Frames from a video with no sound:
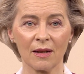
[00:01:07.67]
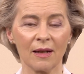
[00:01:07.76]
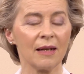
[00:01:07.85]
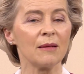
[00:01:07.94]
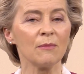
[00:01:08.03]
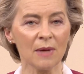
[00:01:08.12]

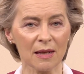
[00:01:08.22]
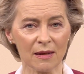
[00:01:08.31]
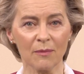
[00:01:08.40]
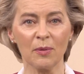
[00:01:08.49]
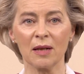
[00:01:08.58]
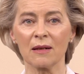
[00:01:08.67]
It
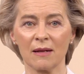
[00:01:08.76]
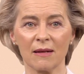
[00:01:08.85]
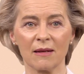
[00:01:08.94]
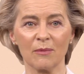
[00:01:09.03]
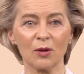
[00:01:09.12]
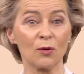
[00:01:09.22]
must be
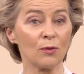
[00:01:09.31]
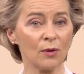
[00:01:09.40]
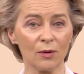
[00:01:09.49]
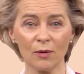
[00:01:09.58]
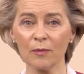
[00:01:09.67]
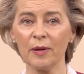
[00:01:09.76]
accessible to
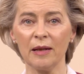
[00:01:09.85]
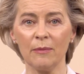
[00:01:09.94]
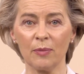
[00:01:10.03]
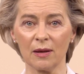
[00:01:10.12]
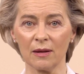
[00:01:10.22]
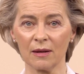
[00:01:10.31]
all
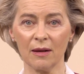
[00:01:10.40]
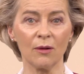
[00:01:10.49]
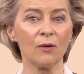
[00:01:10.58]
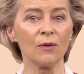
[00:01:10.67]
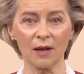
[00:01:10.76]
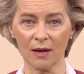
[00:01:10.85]
people in
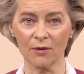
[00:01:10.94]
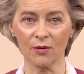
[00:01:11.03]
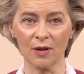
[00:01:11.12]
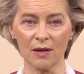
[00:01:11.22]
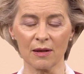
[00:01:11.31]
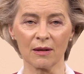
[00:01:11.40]
all
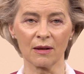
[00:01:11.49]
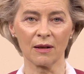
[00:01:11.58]
countries.